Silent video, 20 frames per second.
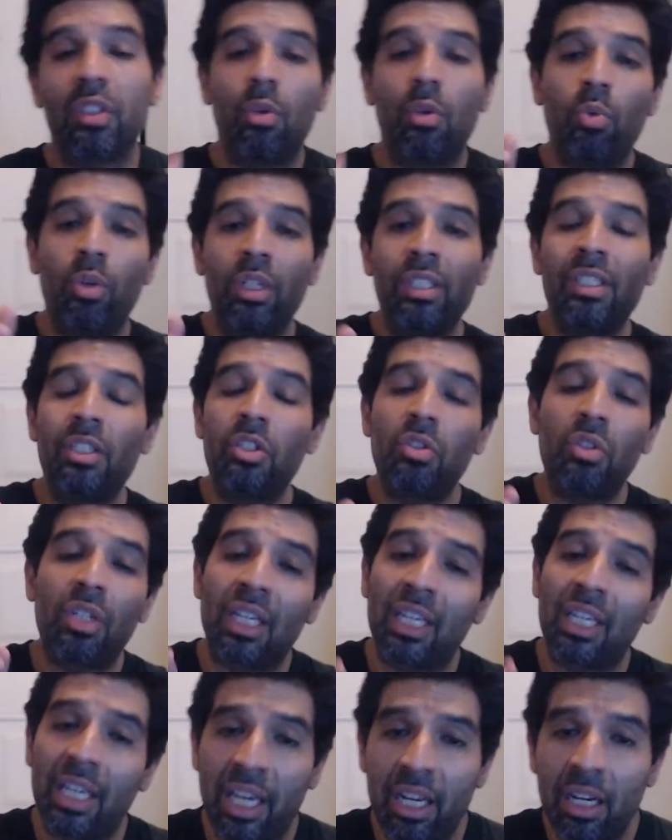There are ones that you
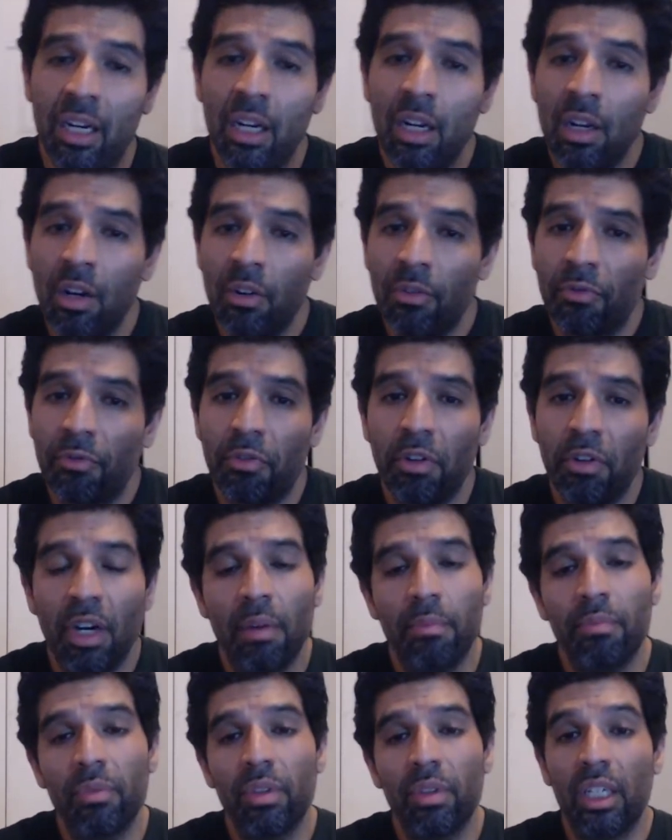can get
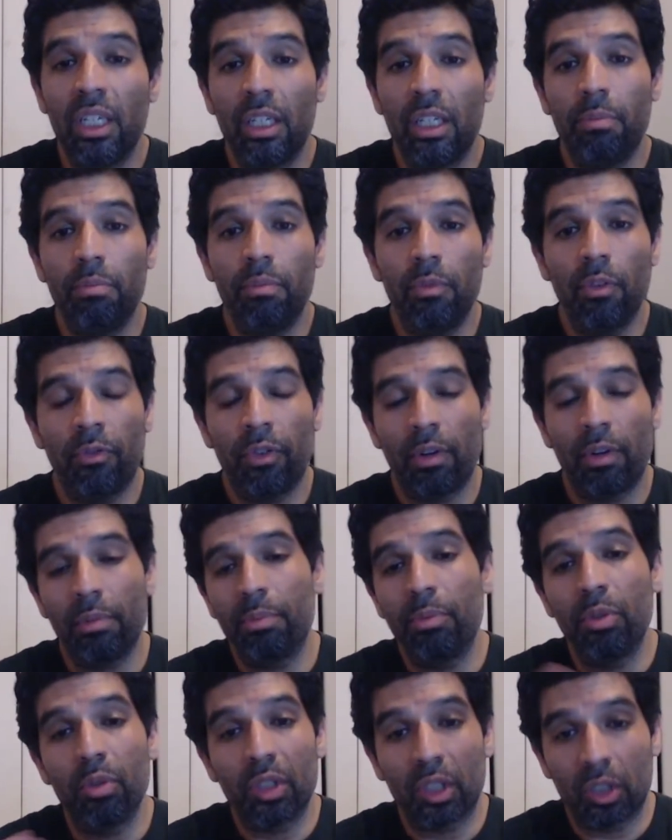from a
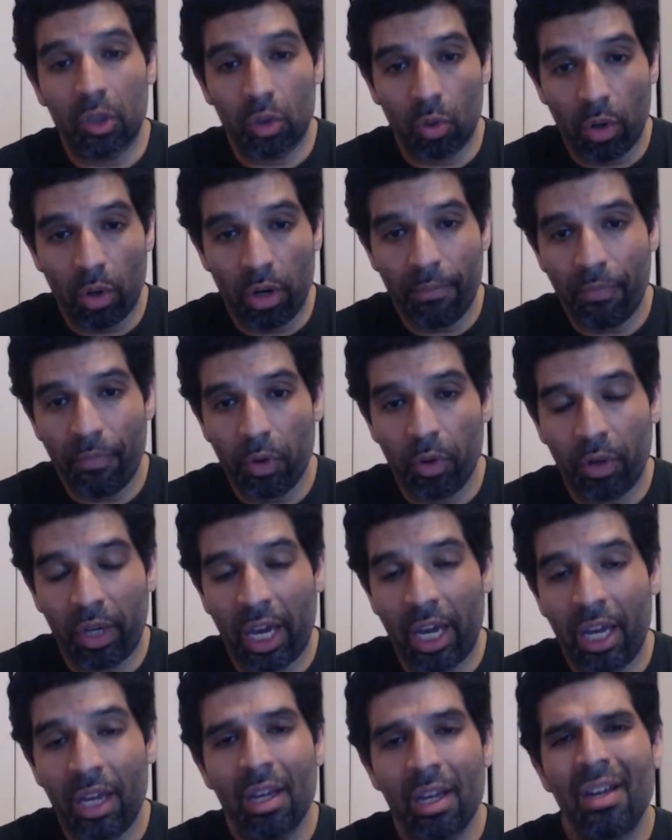music store,
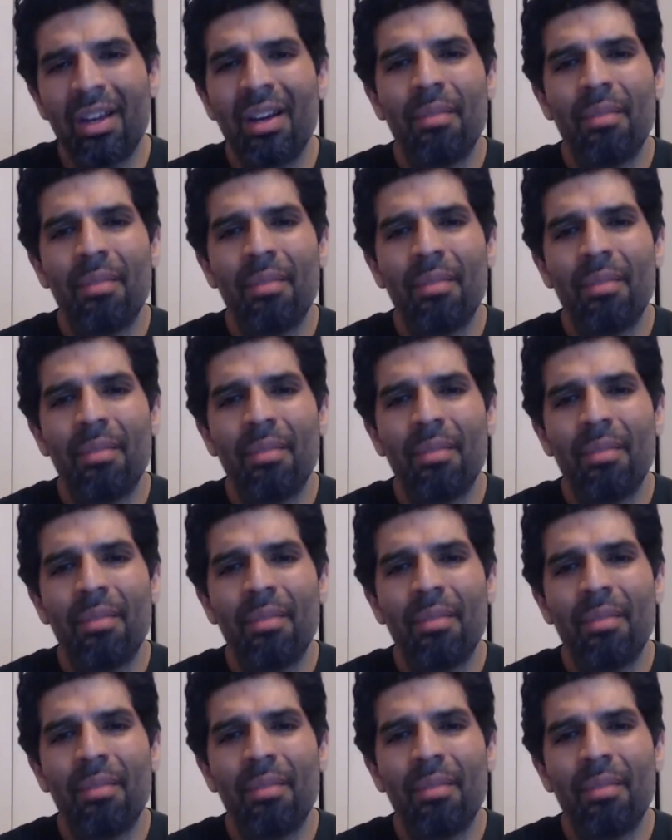okay?